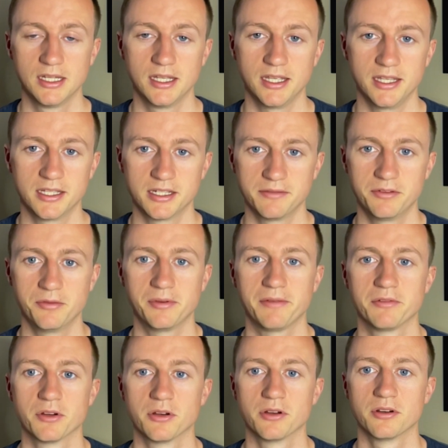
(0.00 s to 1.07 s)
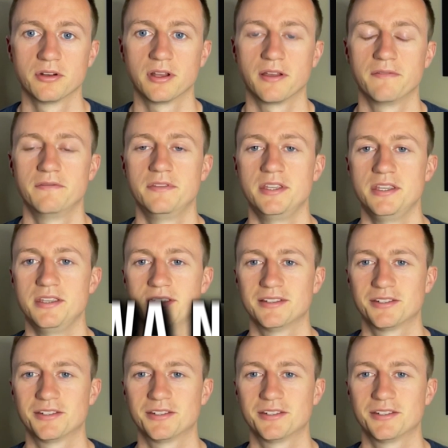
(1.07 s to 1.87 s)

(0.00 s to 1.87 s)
And if you've ever heard of the